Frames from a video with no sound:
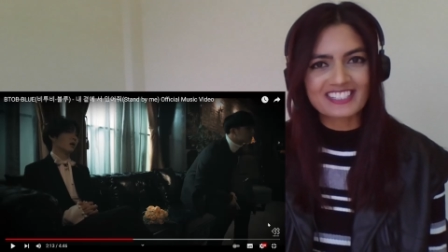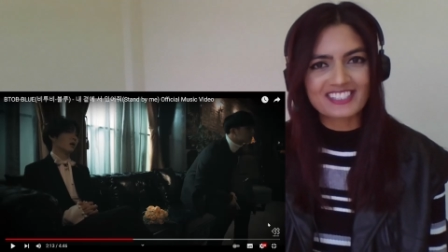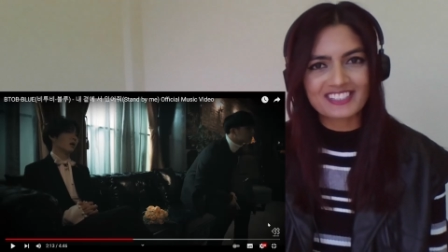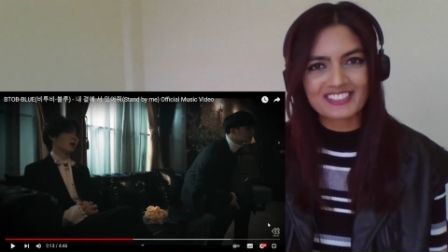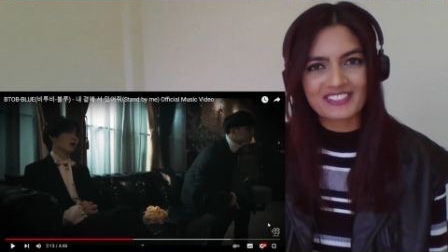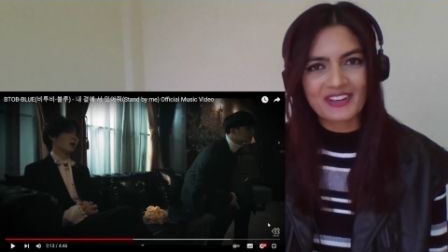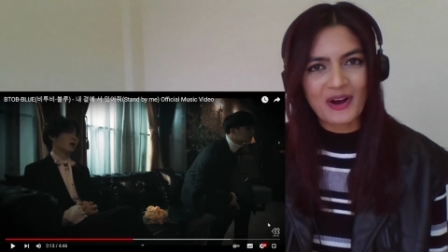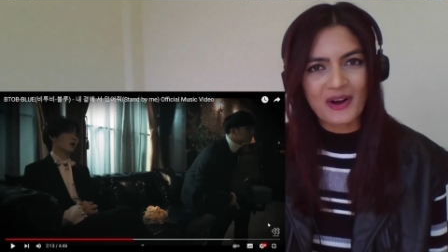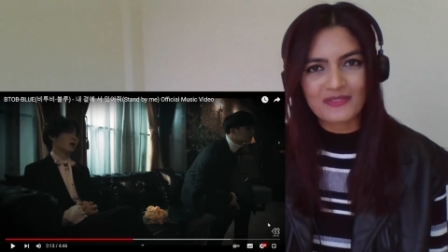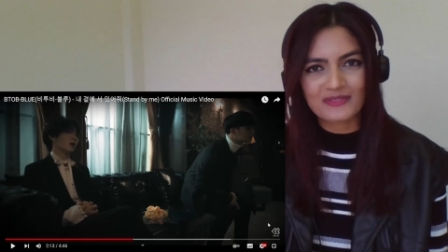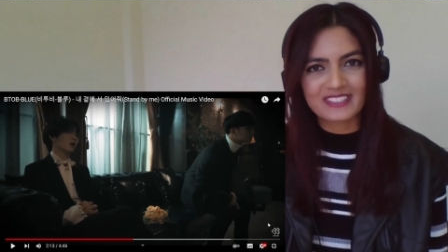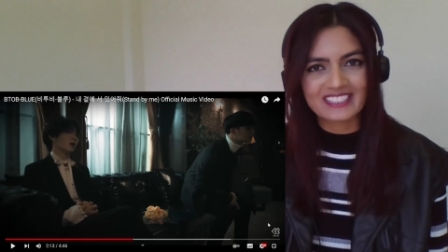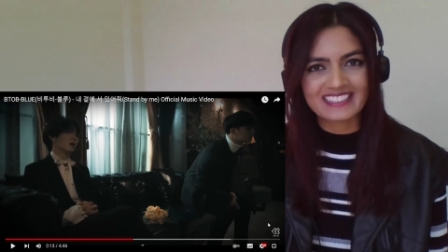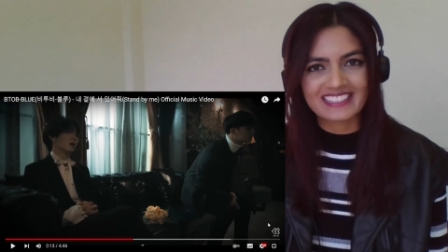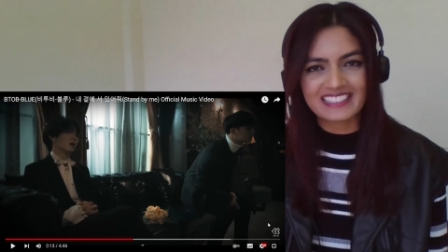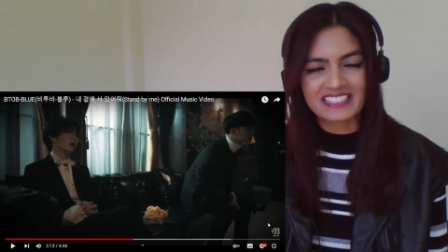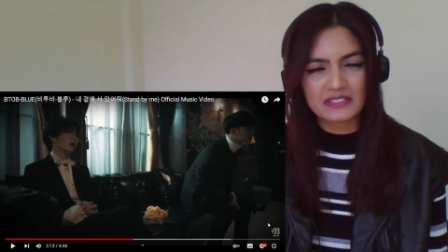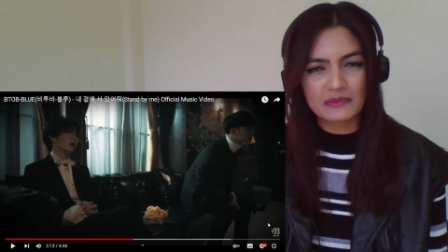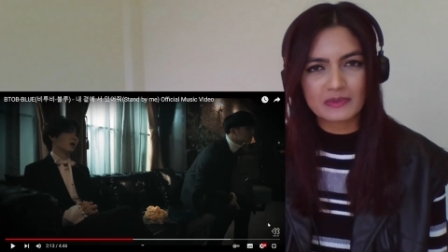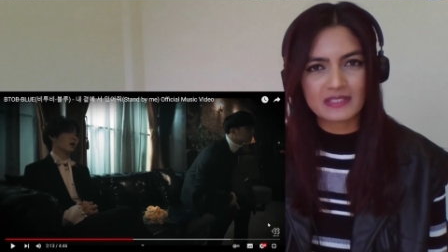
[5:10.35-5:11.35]
but I just
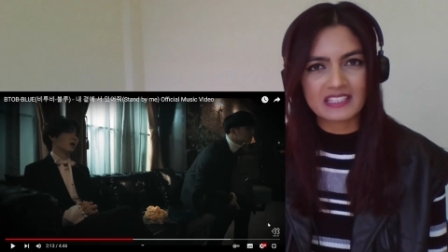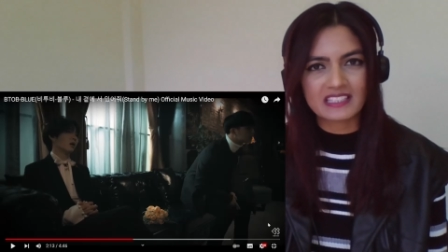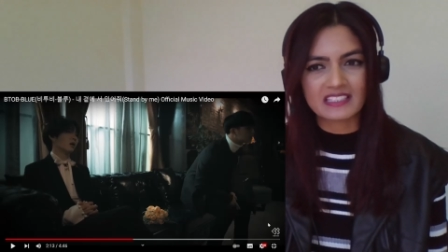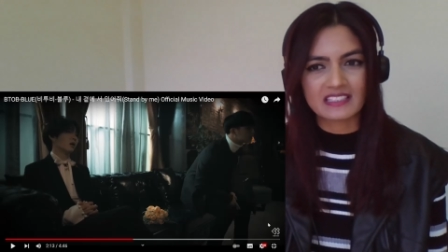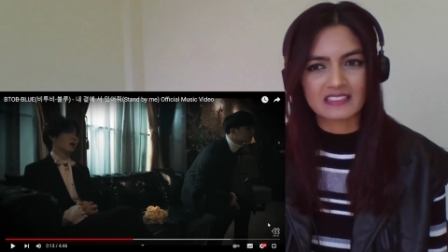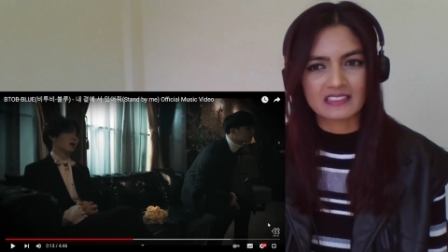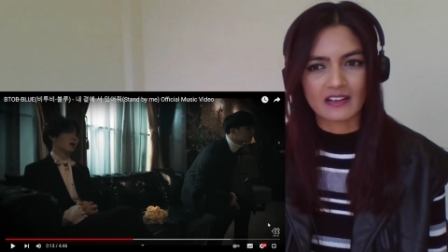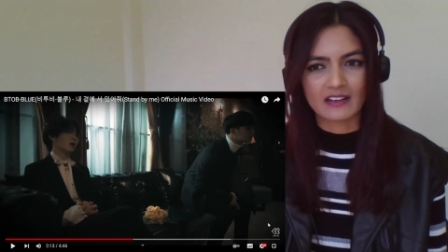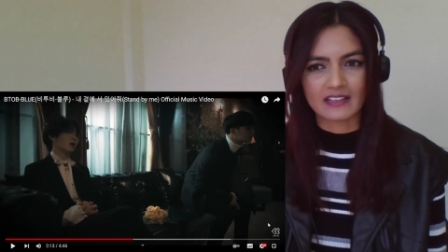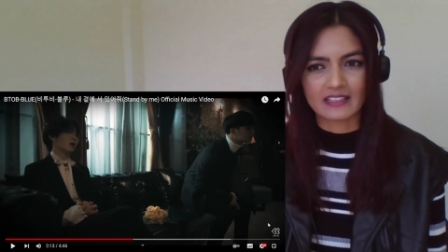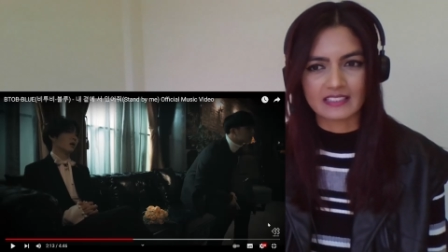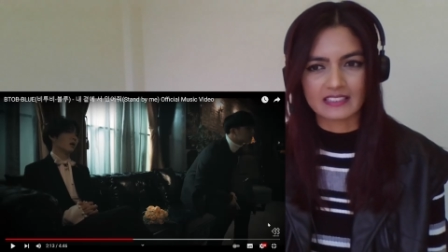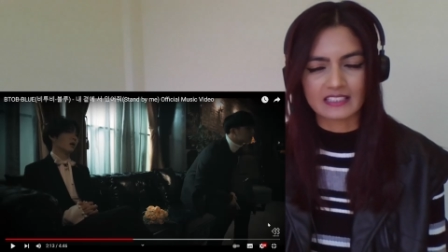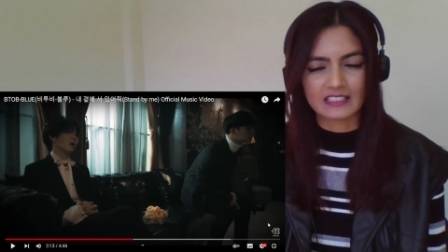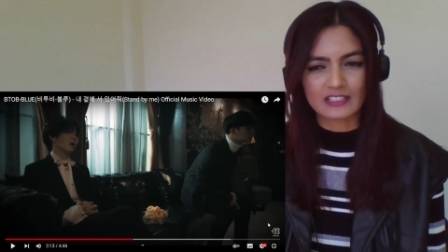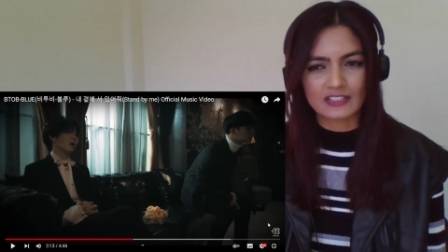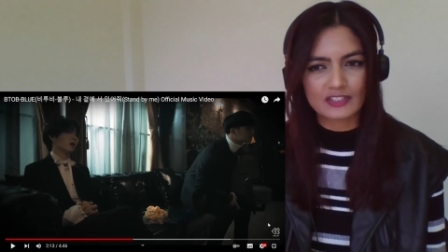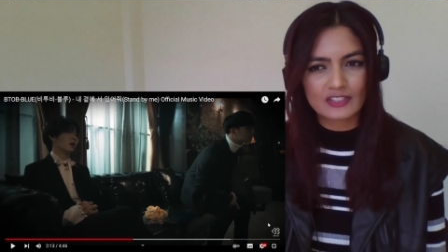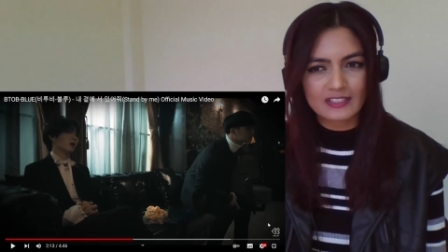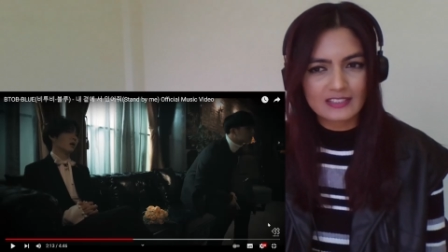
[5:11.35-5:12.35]
can't resist with these
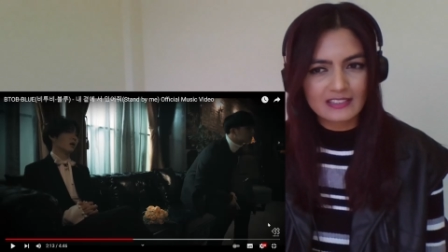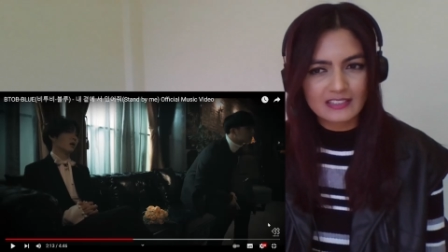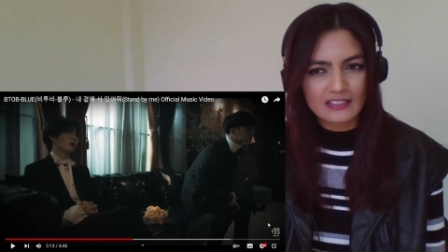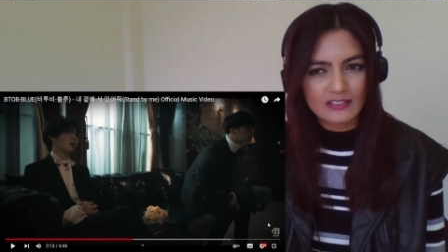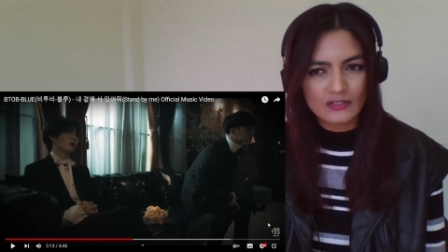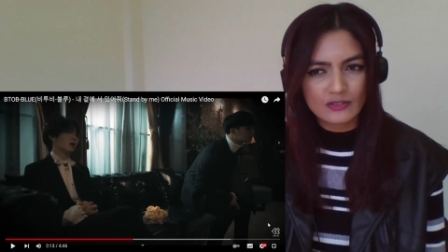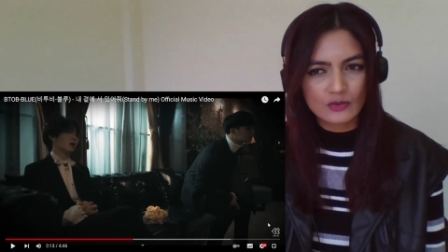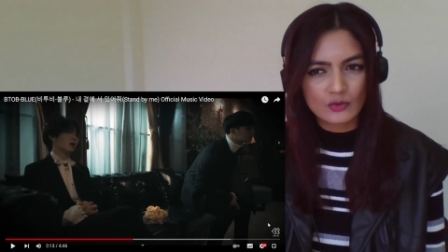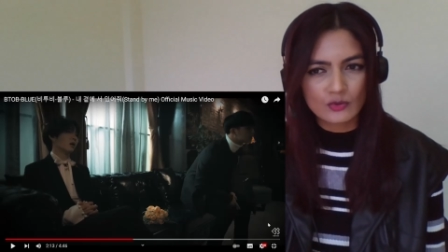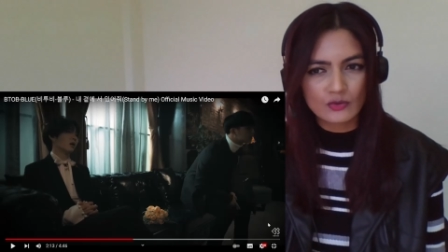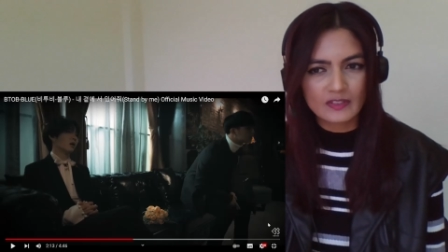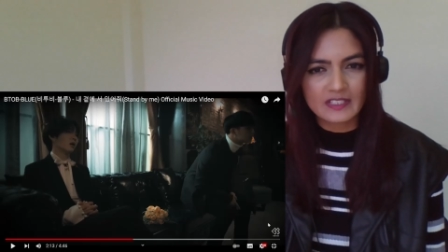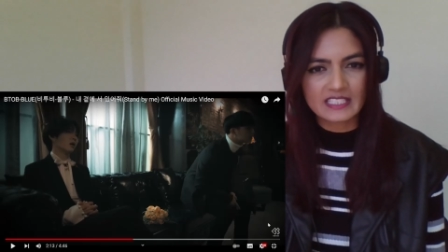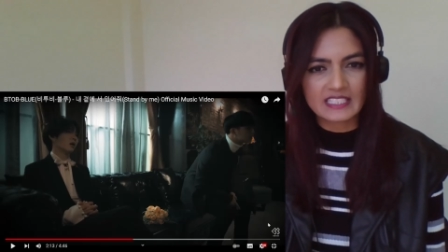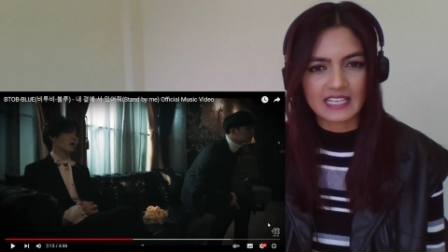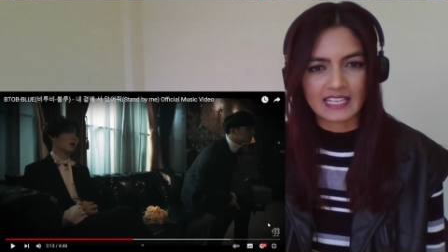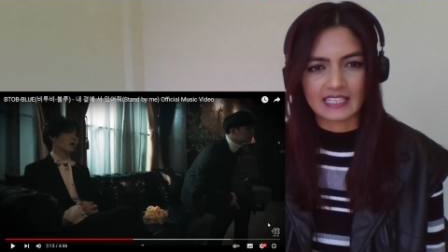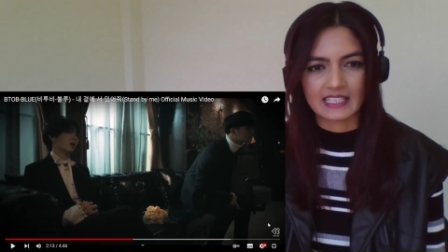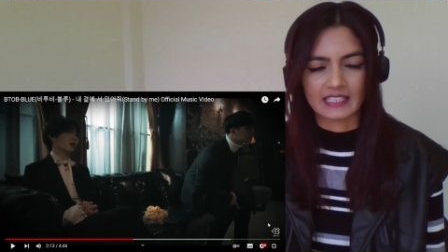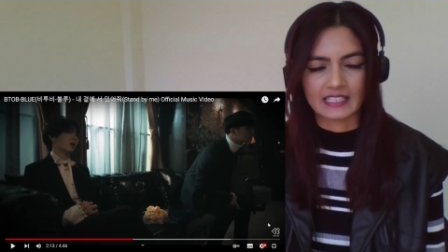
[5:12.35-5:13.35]
guys. It's just the
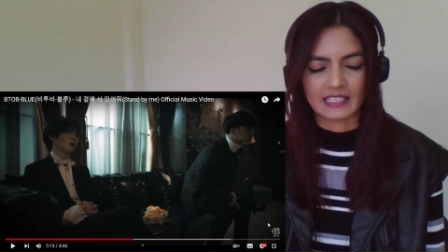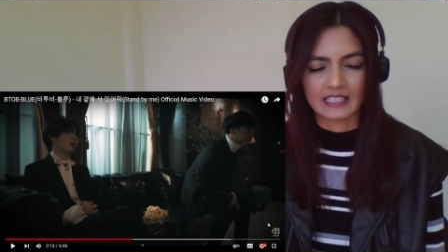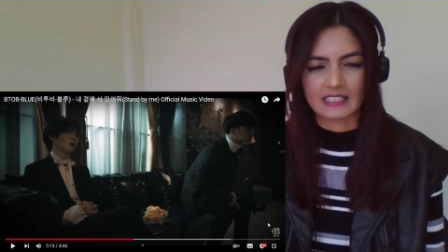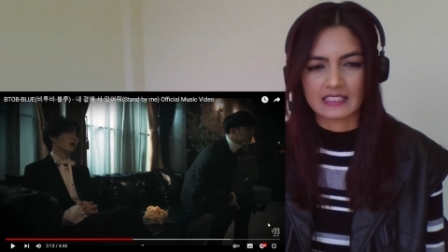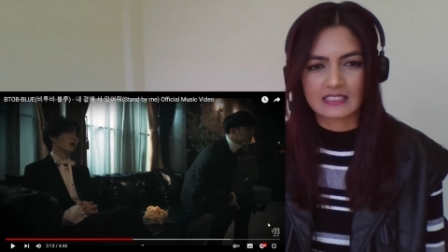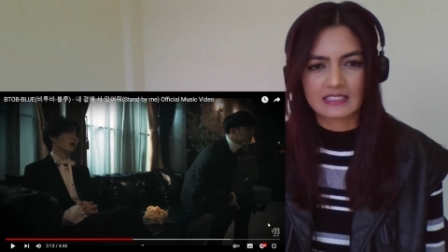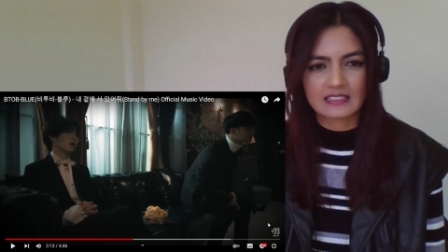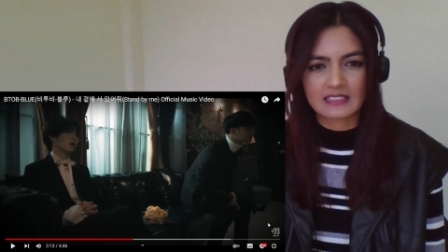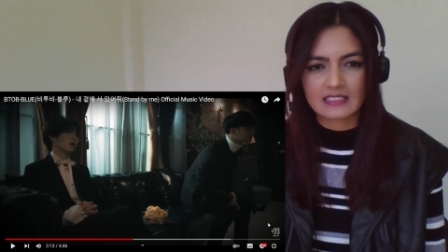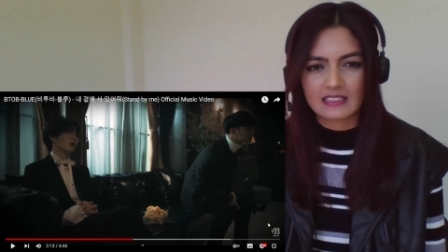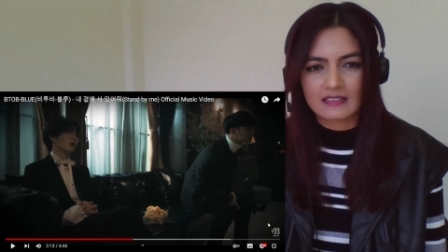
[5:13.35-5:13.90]
storytelling.